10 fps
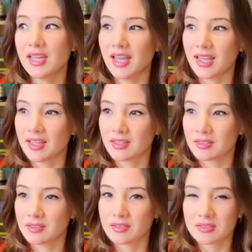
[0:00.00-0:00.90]

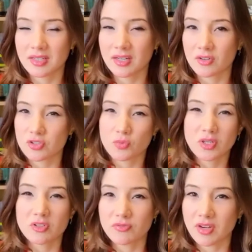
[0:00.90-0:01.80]
and that I also
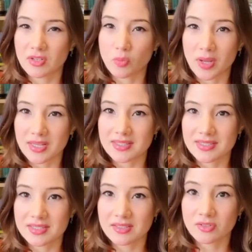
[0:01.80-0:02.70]
wanted to find
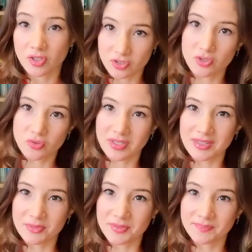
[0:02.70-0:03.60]
ways not to do
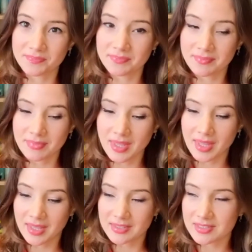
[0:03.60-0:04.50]
anymore.
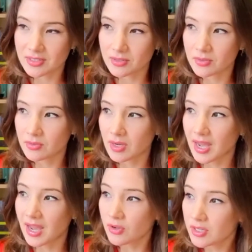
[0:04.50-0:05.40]
So
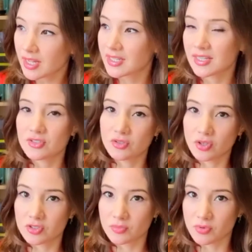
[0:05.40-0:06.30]
how did I get to
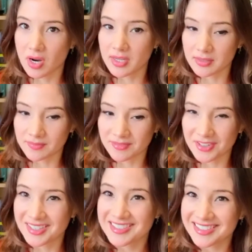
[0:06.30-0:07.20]
Dr. Breyer?
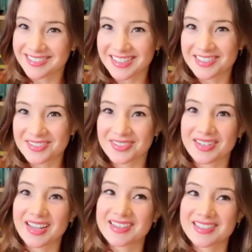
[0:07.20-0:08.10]
Well, that's a great
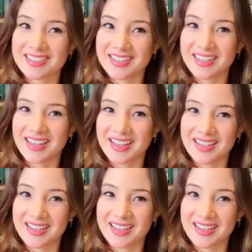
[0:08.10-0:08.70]
story, actually.